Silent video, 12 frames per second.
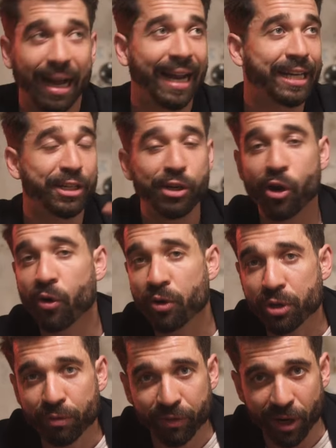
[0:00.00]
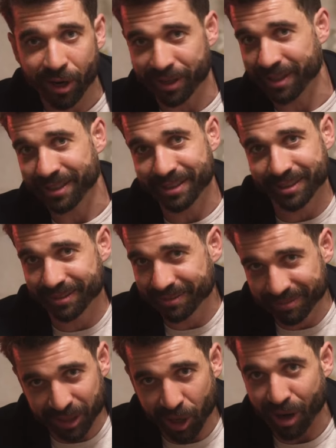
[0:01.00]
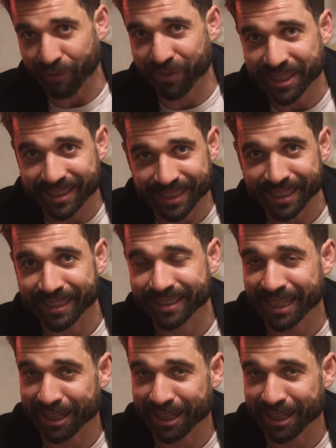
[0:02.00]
I know you've got this coffee scene